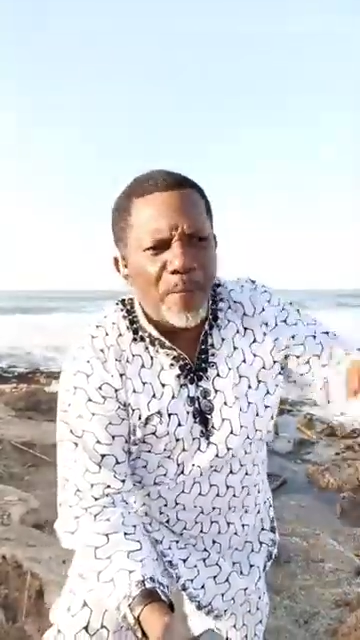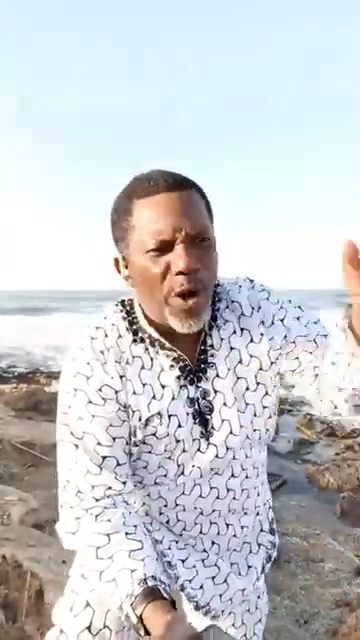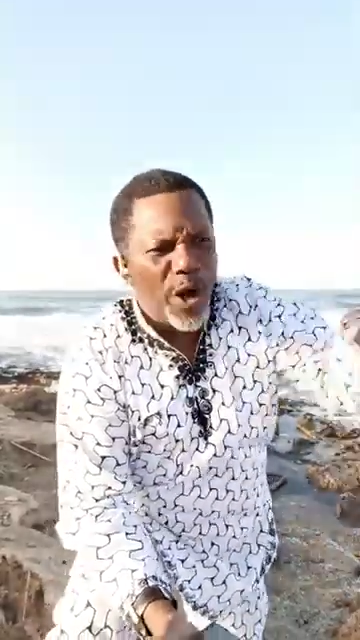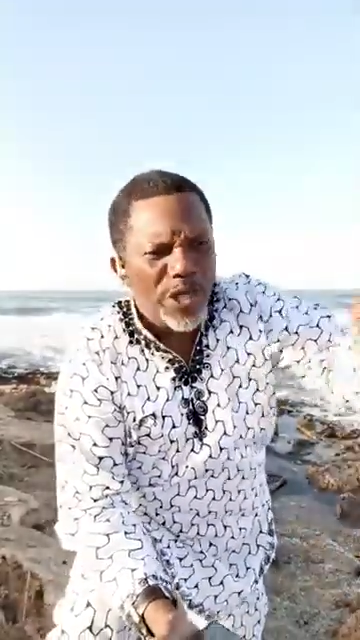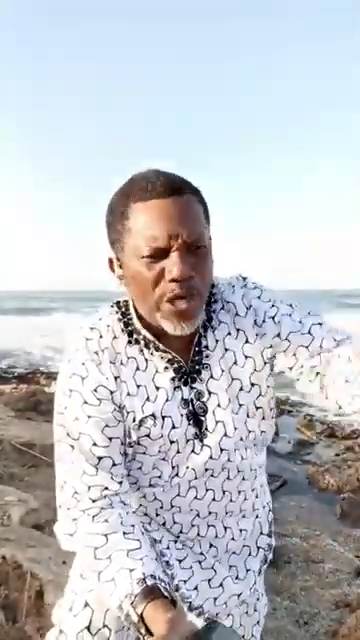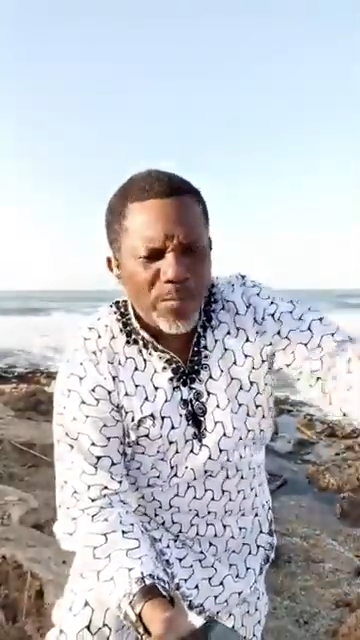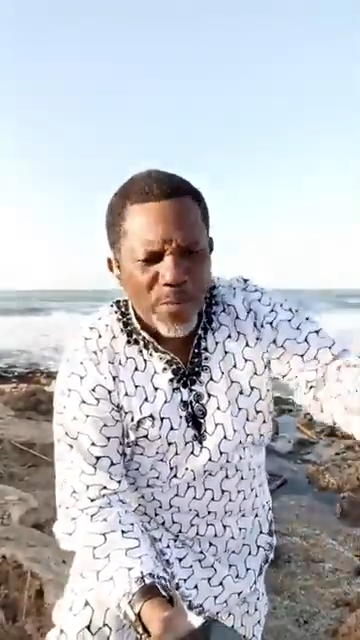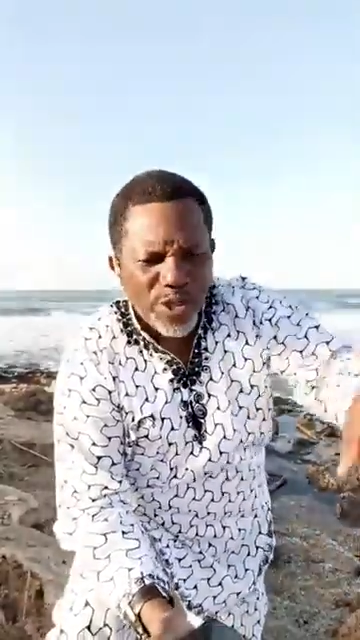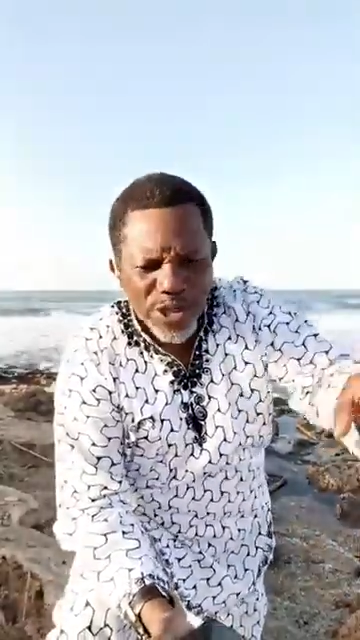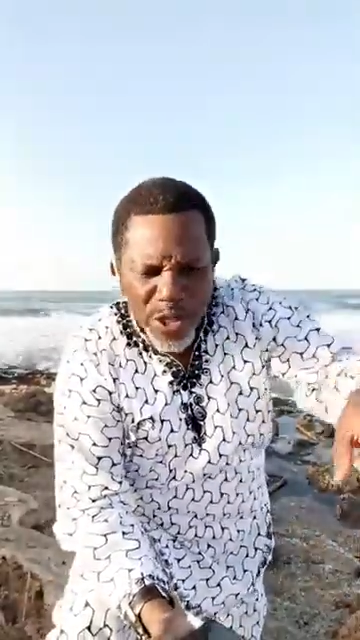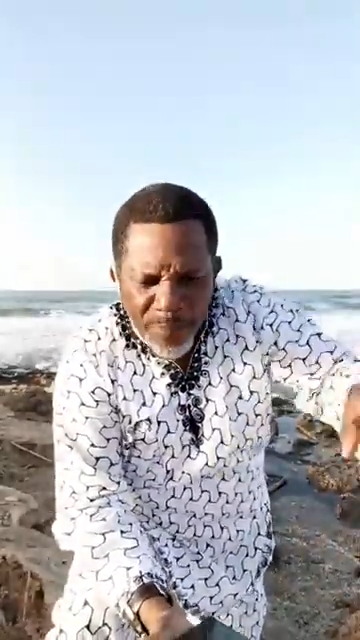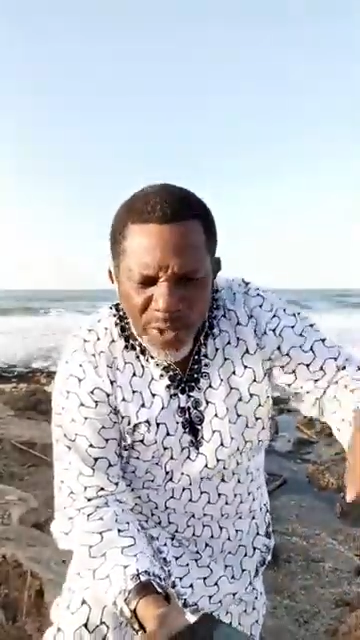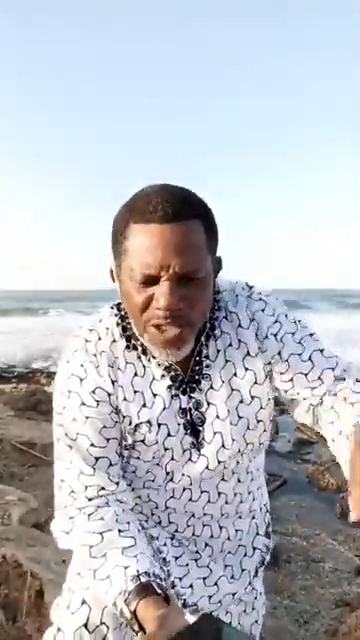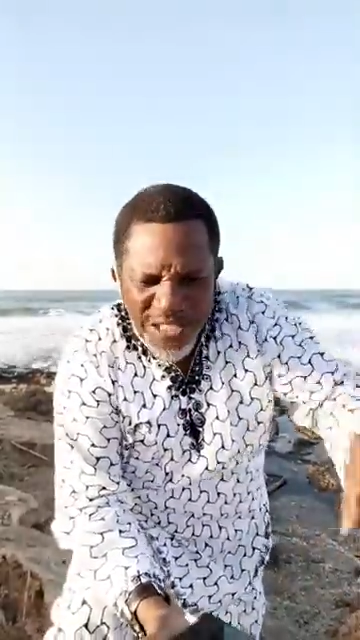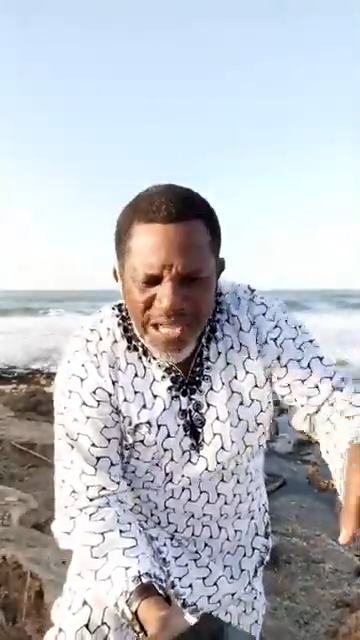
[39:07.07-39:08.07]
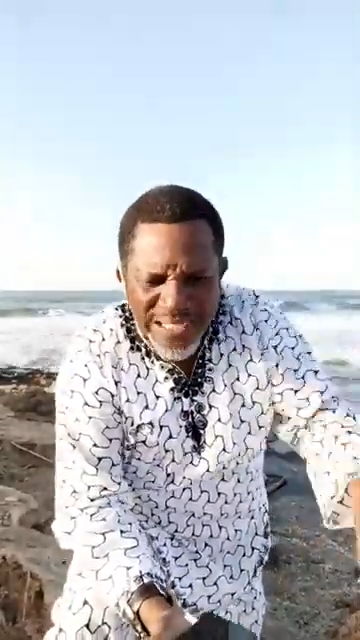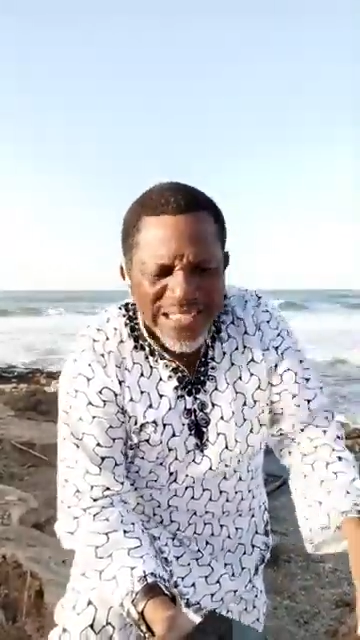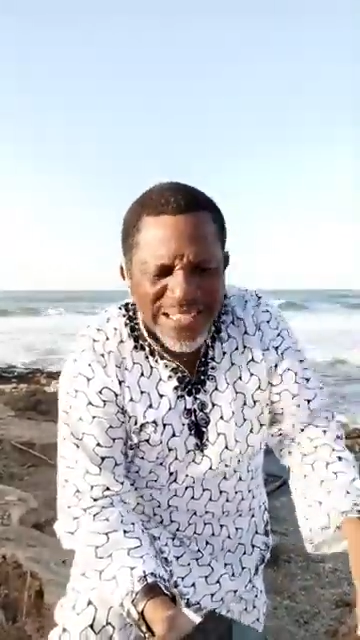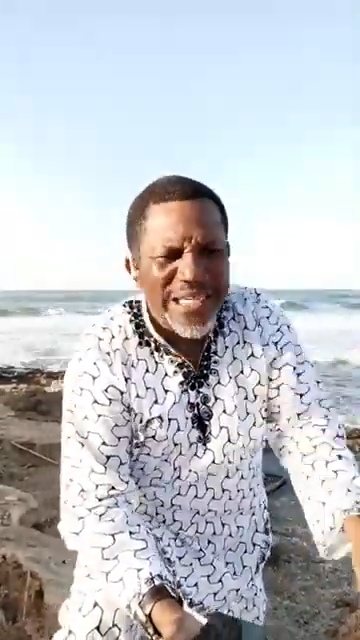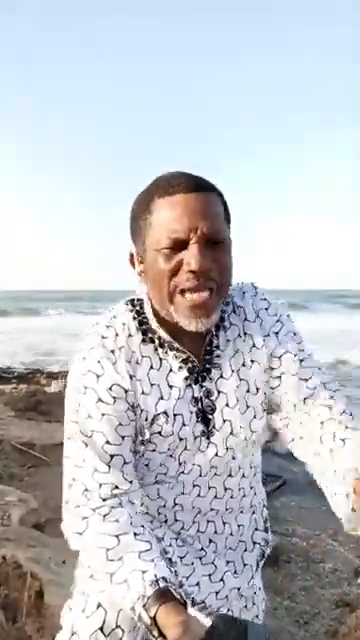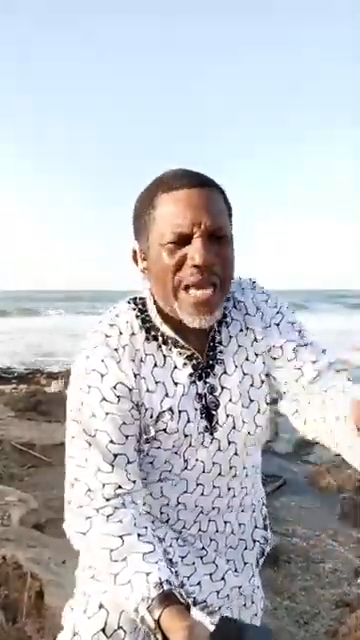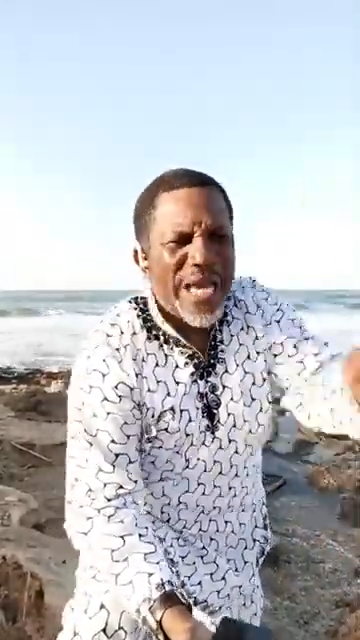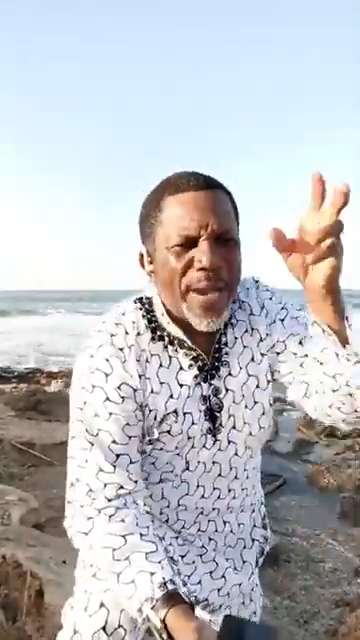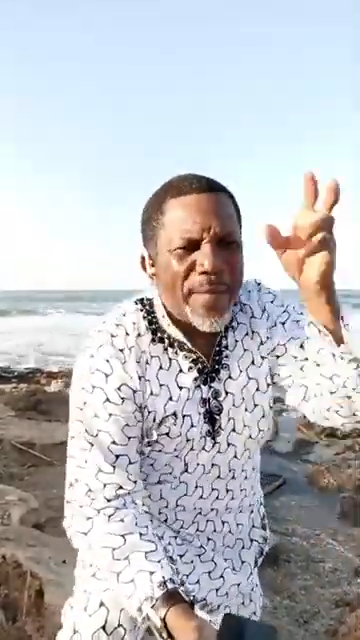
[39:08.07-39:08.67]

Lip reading: But the most important thing,